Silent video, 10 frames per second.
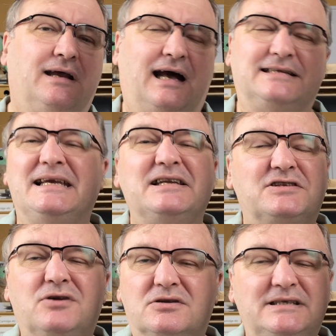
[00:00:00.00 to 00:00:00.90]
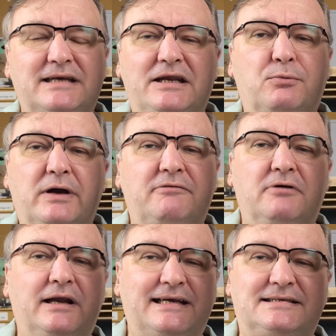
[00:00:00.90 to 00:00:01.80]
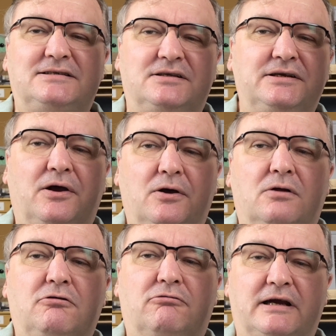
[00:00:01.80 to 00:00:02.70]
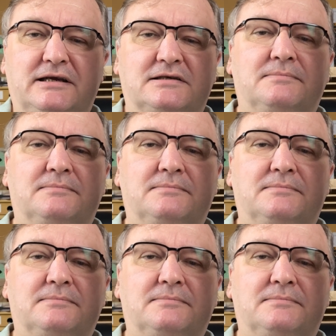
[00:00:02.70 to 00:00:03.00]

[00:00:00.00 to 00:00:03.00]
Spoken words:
and he's not in any way related to the Earl Greys.